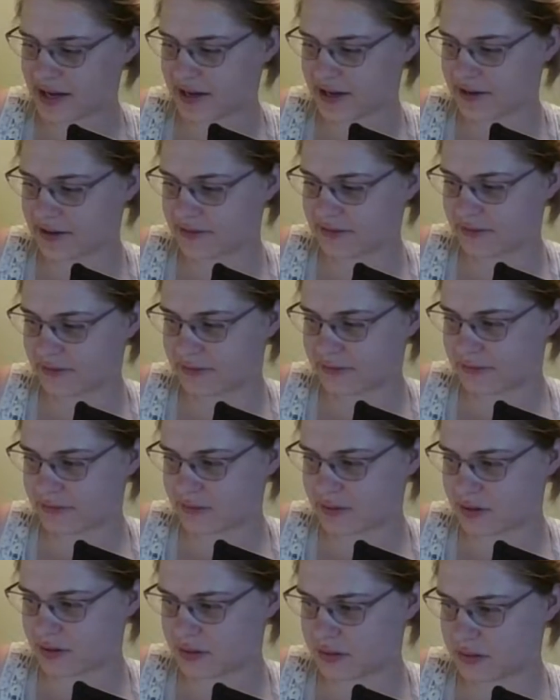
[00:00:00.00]

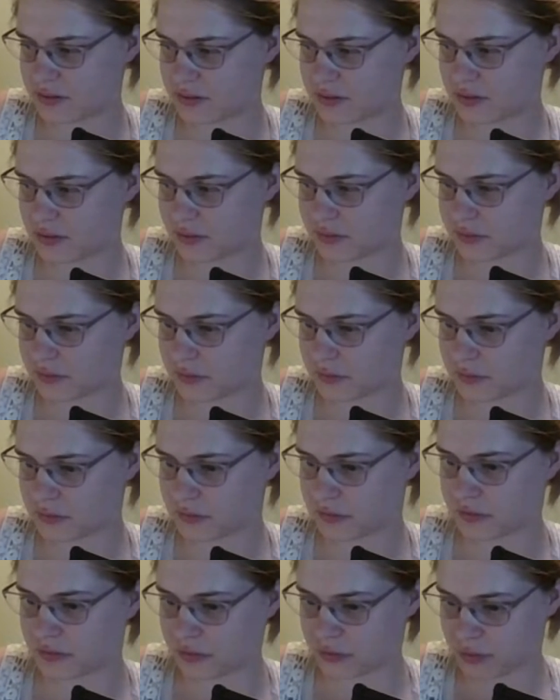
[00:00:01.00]
have
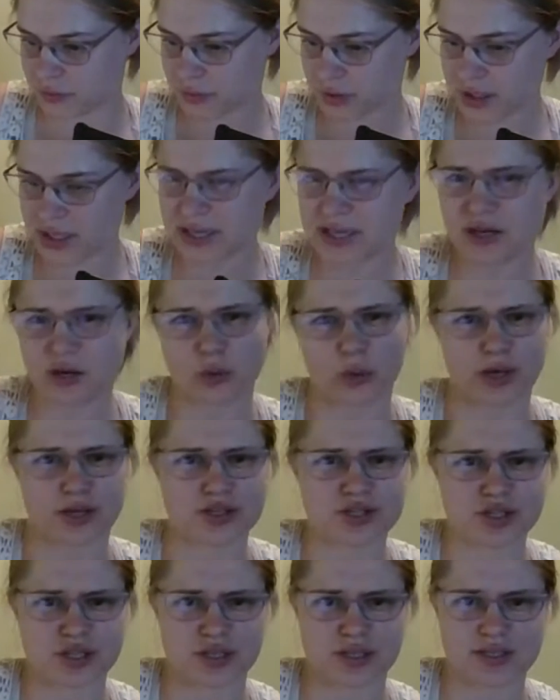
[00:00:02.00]

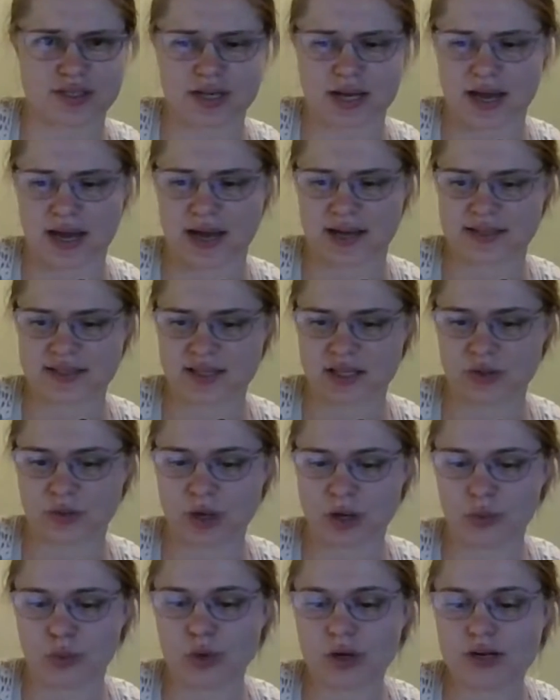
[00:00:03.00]
3 questions to
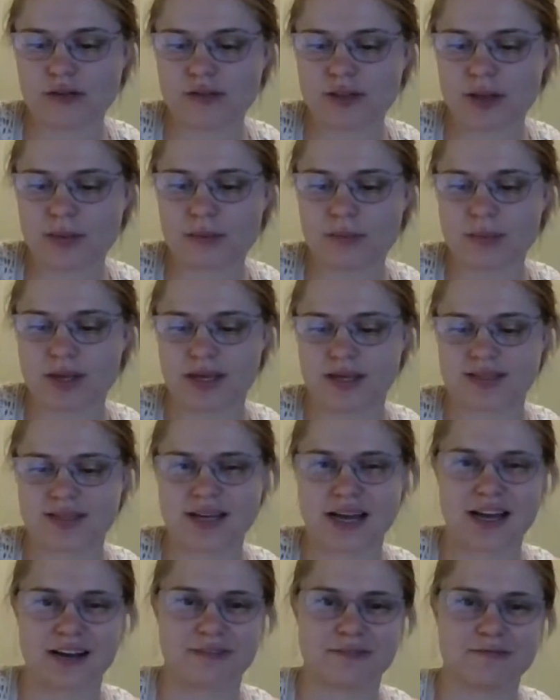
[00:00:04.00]
ask, and one of
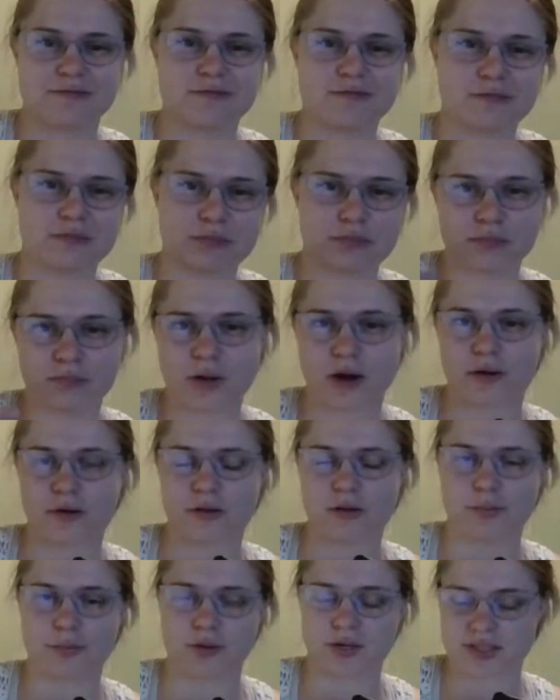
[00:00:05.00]
them is kind of
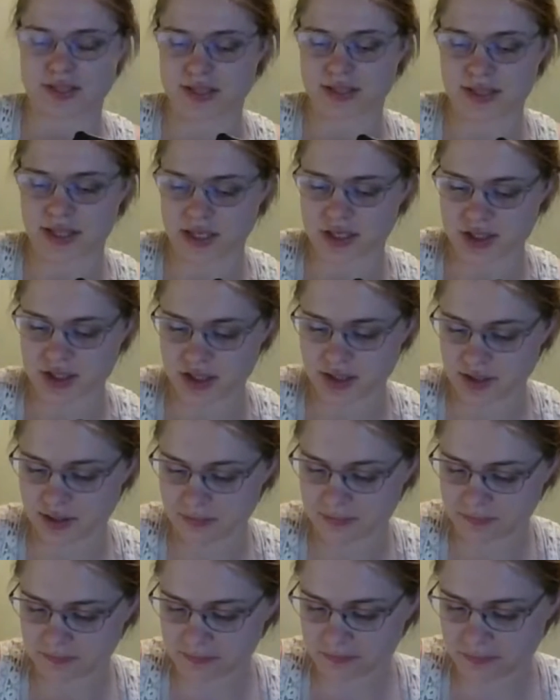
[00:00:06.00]
part of the
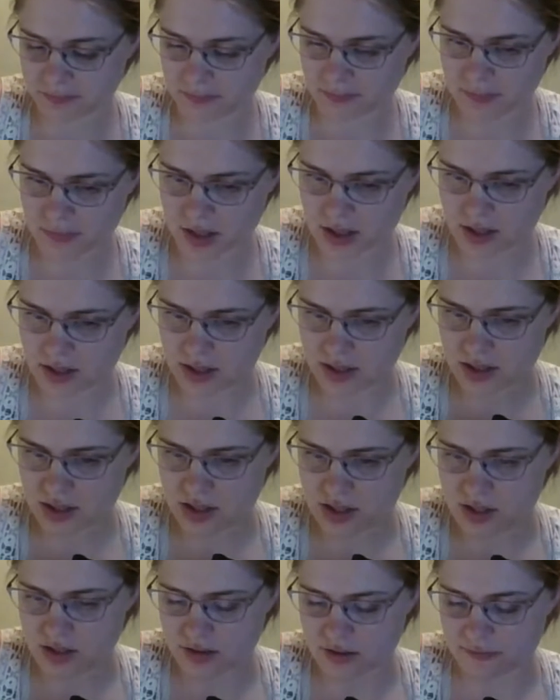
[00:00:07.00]
presentation.
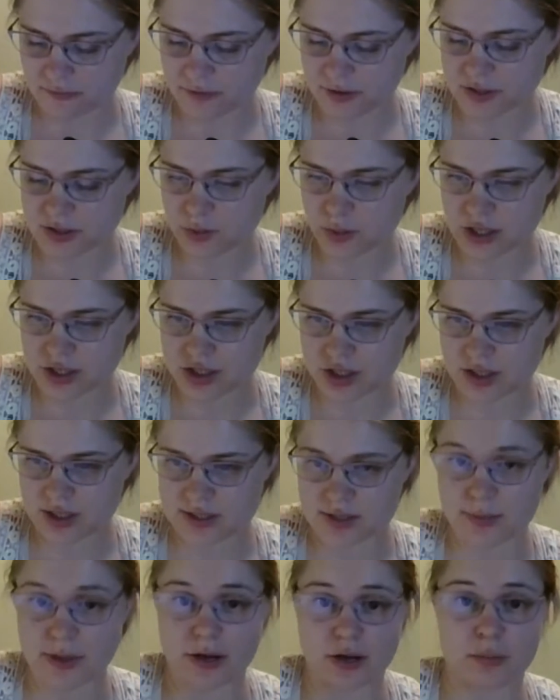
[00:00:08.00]
The first
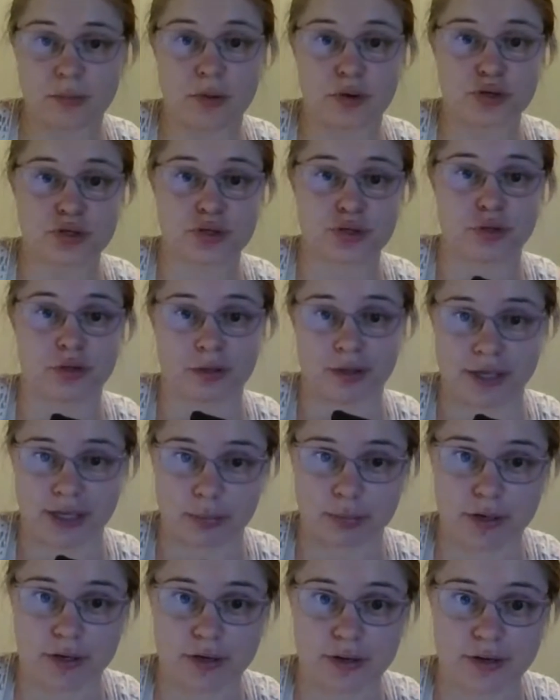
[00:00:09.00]
question is about
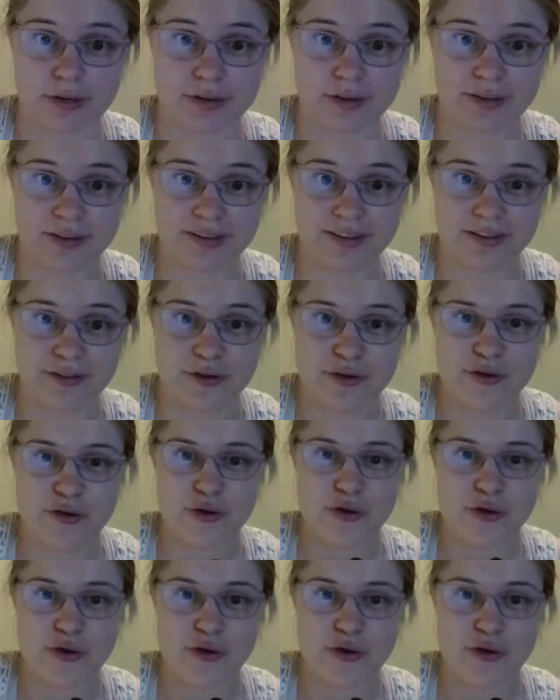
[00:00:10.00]
emotional labor.